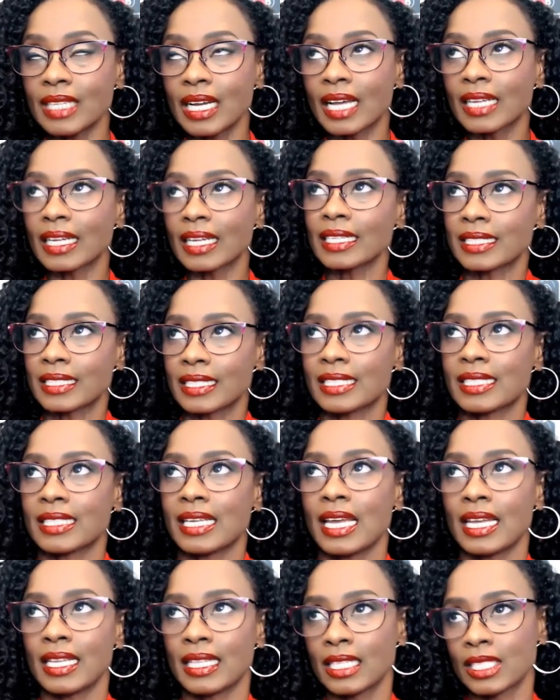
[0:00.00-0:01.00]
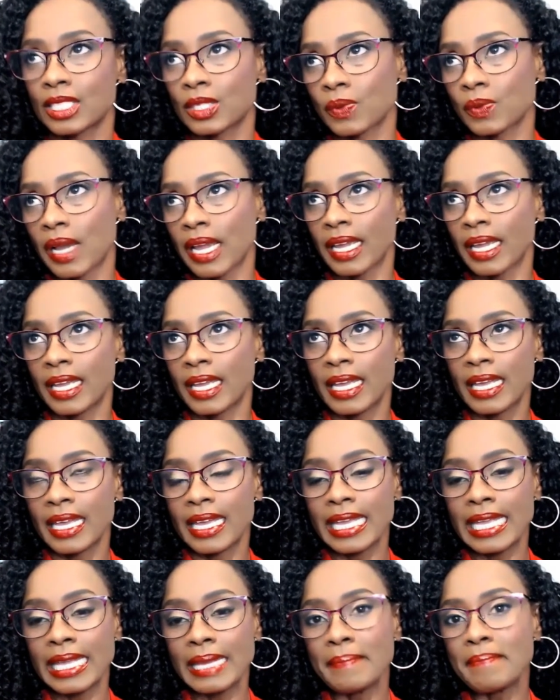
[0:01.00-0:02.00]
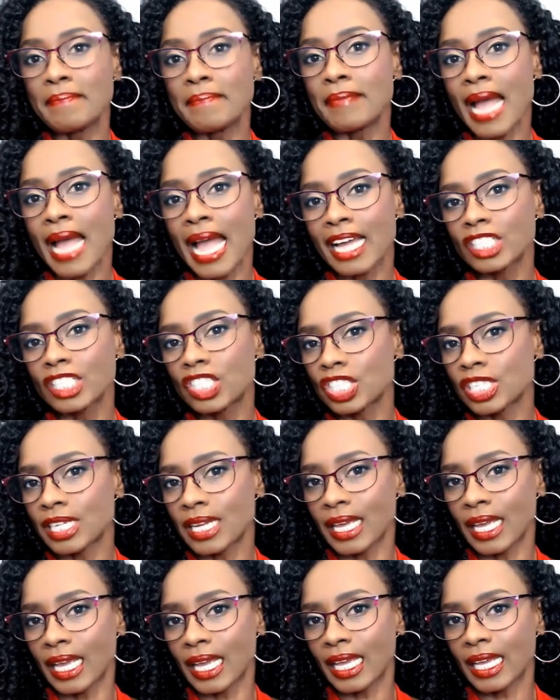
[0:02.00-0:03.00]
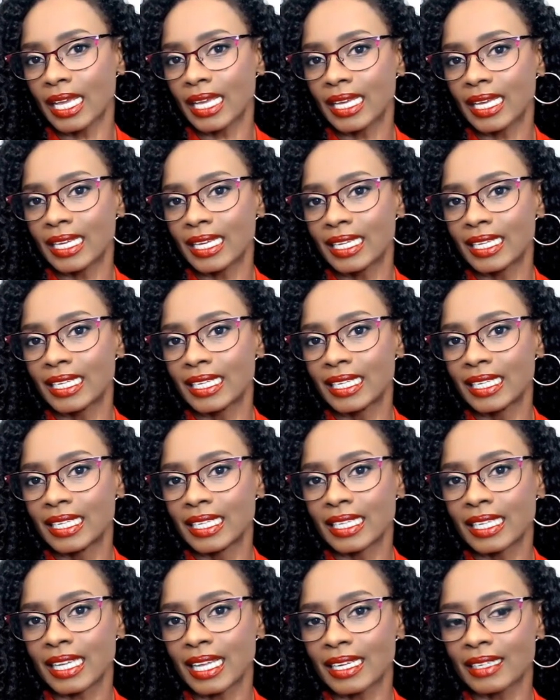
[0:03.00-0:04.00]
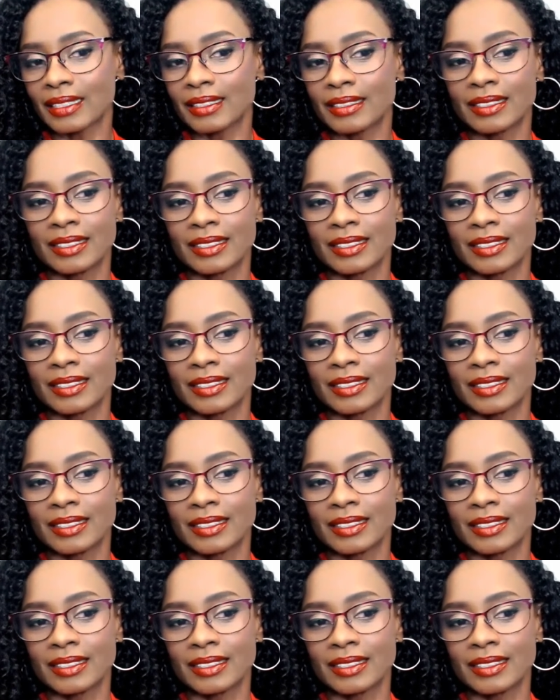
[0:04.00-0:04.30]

I like to say it this way, imagining, like,